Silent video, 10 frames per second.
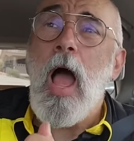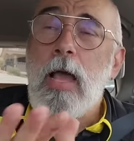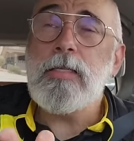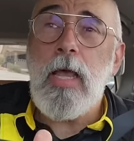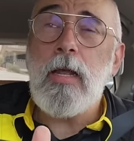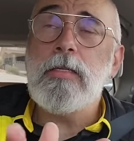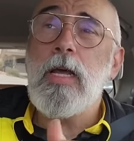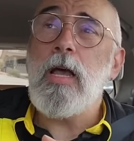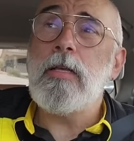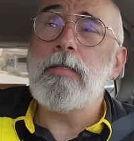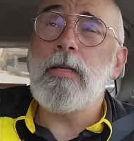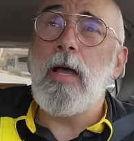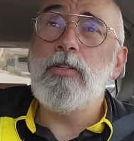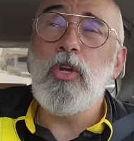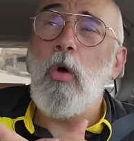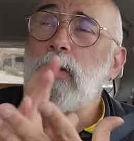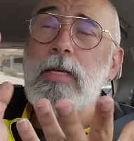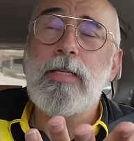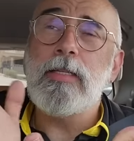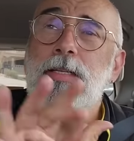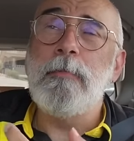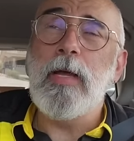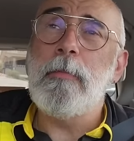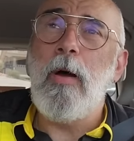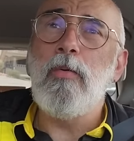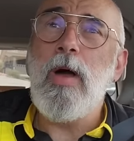I joked something about,